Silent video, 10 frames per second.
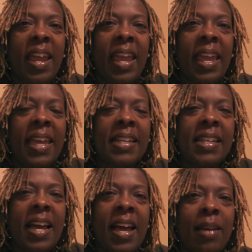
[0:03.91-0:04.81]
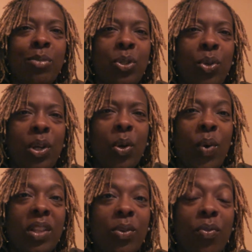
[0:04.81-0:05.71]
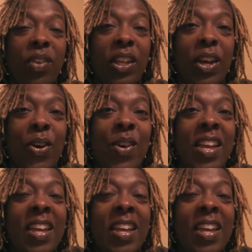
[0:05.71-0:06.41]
and I'm shooting a quick little video